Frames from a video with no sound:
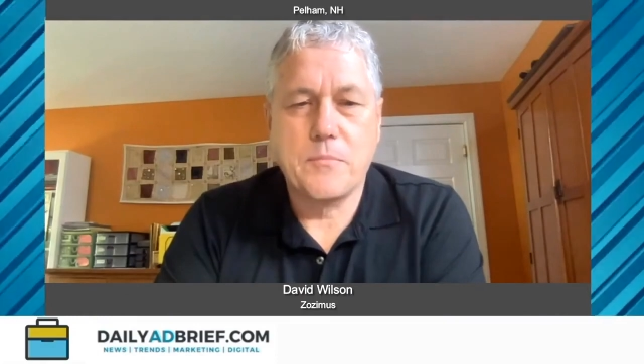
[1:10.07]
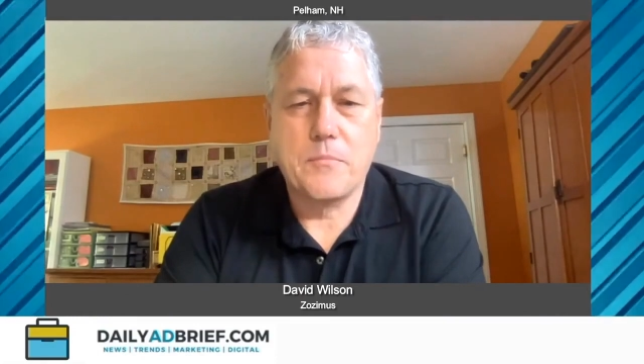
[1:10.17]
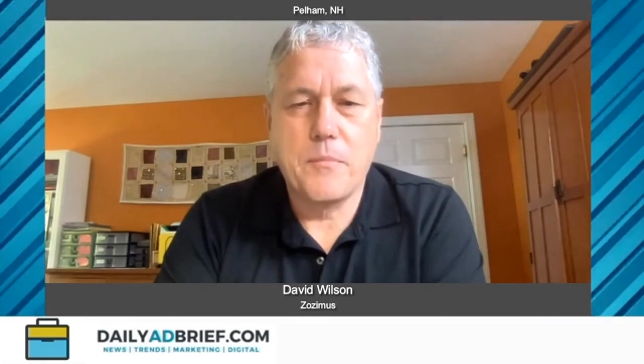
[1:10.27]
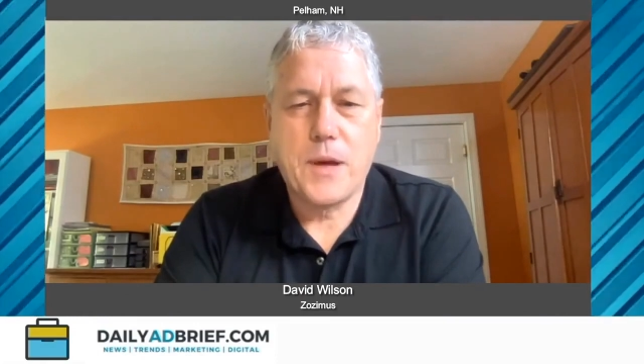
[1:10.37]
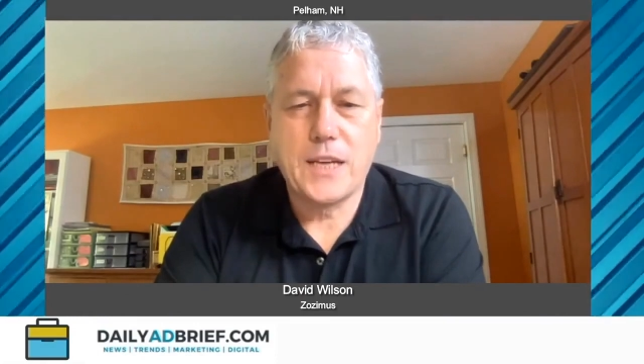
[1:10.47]

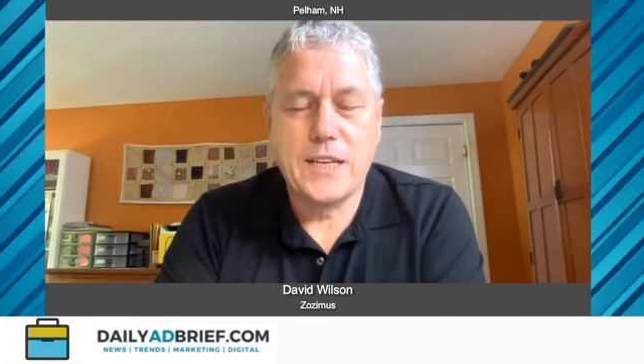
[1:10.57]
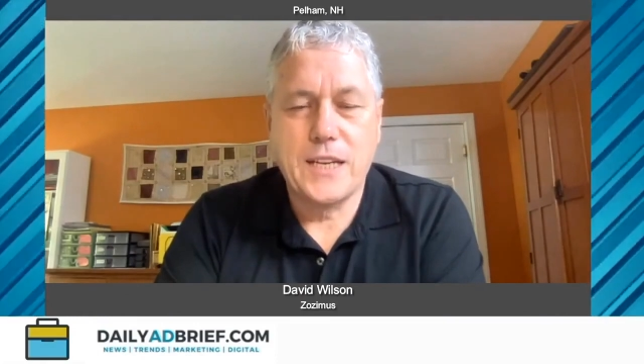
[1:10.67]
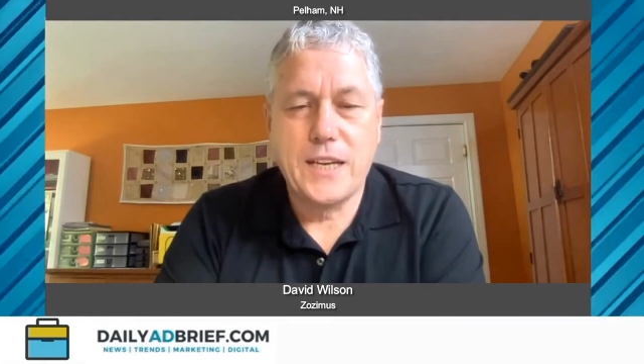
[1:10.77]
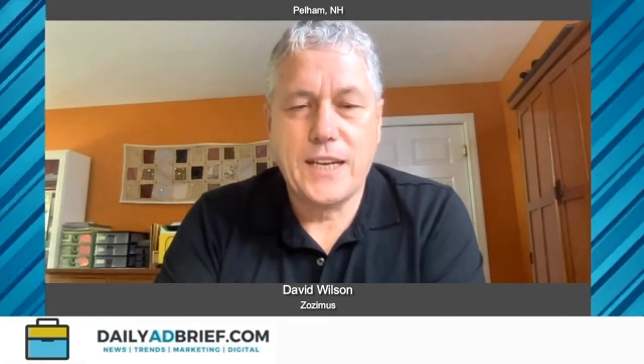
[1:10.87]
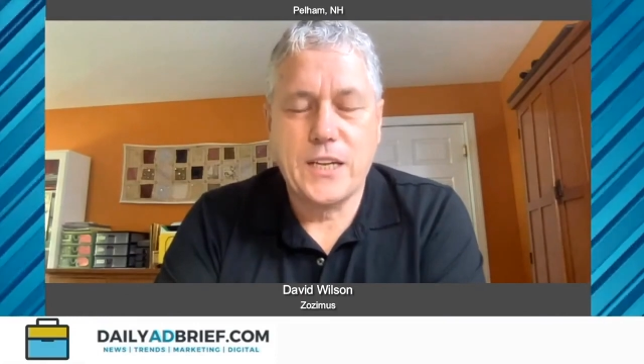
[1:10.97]
and
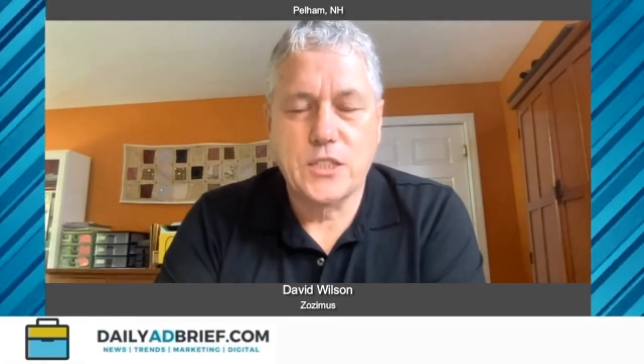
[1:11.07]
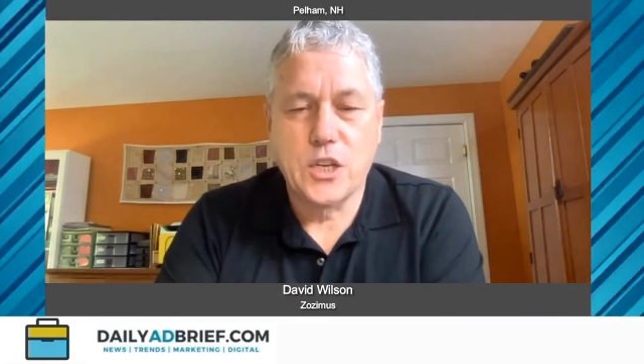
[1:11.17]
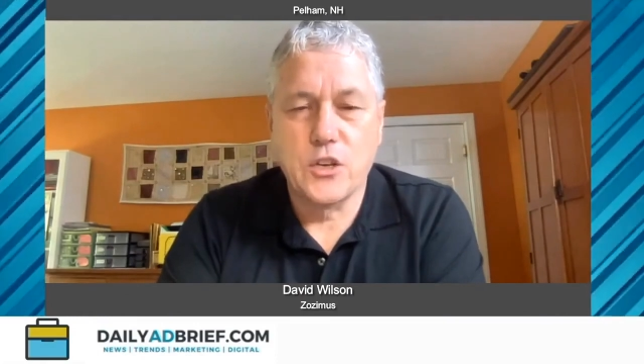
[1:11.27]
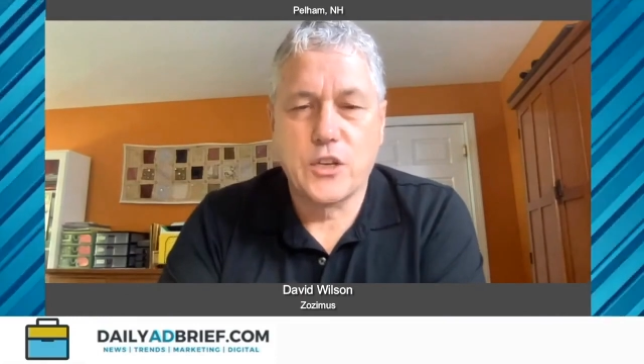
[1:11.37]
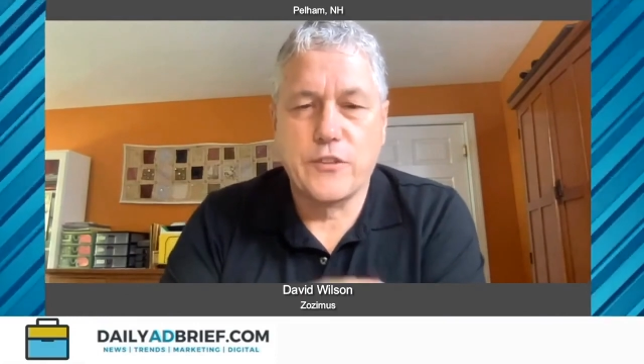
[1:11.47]
marketing leaders
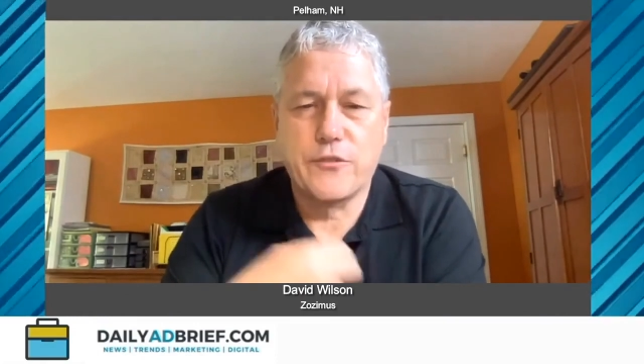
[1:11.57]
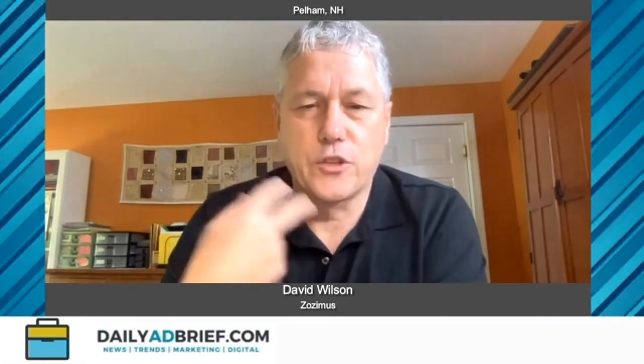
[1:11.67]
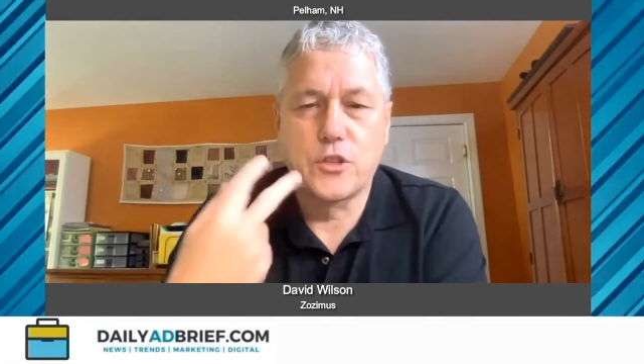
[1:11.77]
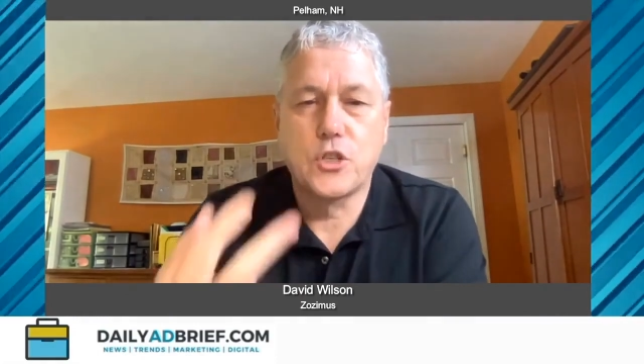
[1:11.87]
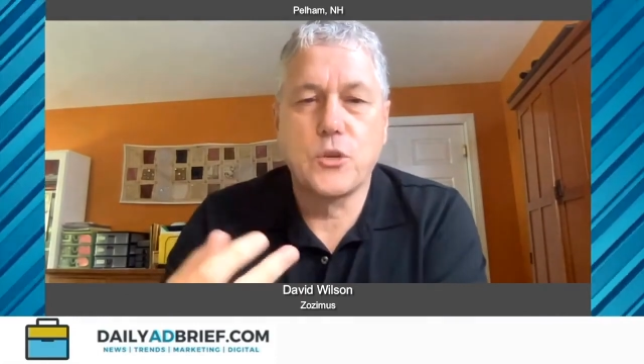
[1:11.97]
are looking
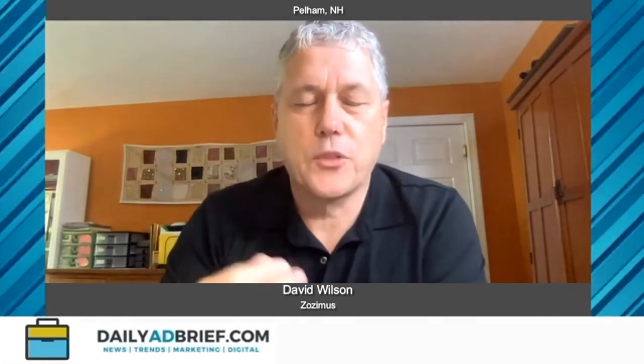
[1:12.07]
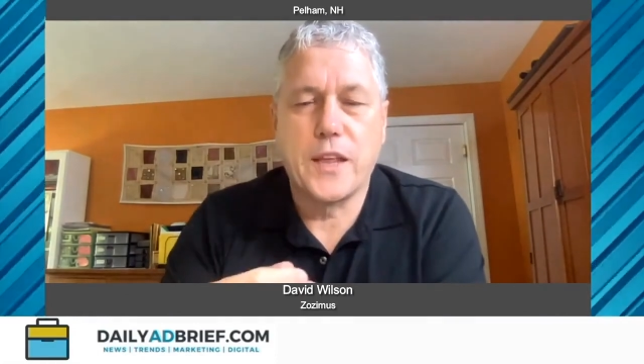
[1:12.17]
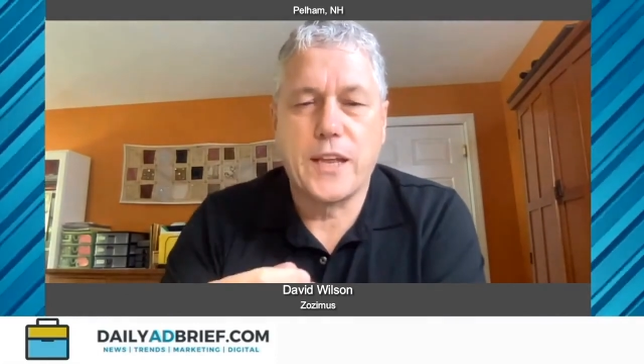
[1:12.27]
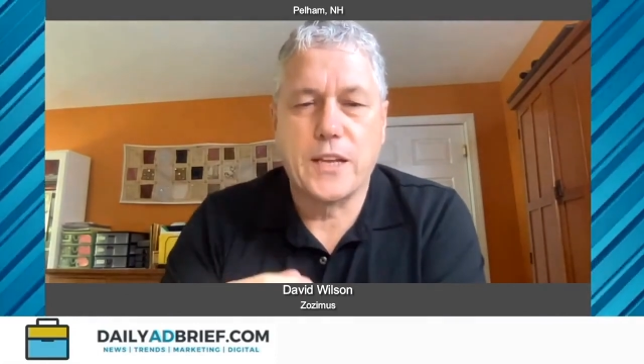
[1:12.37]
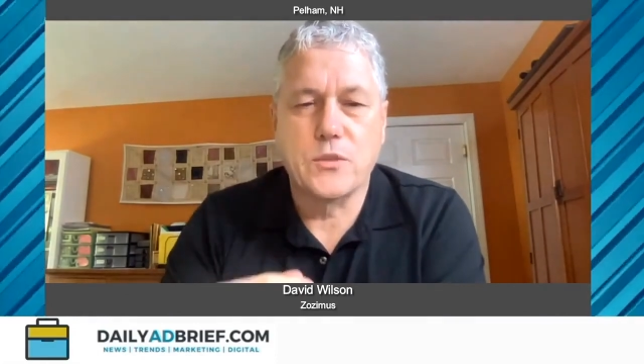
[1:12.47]
for two
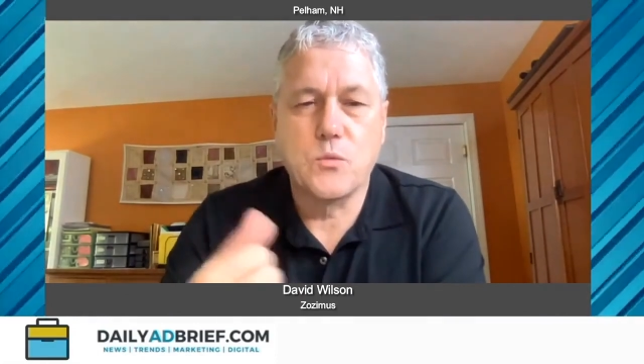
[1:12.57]
things.